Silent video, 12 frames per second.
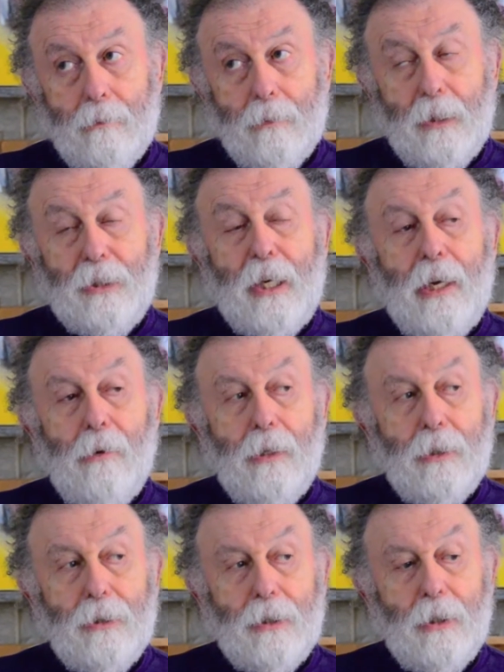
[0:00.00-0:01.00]
The town
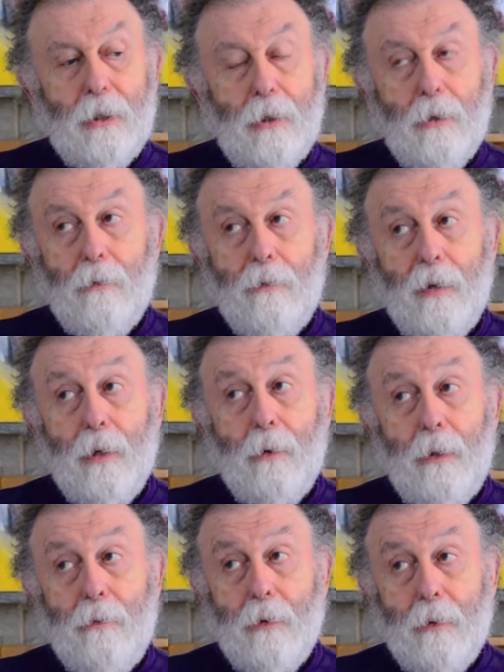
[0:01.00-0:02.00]
considered her
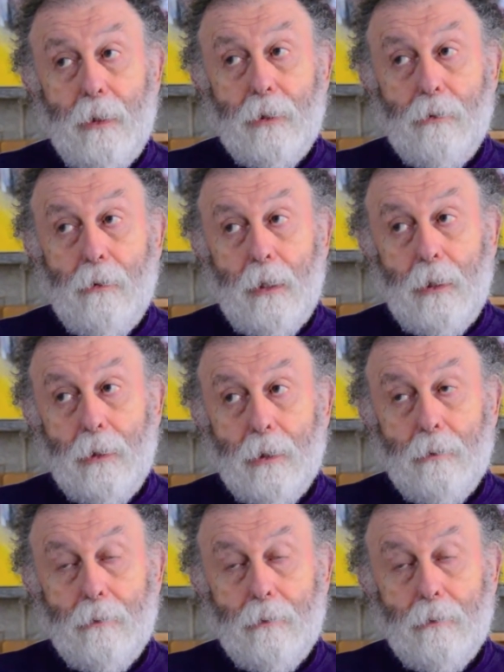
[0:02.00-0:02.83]
very, very strange.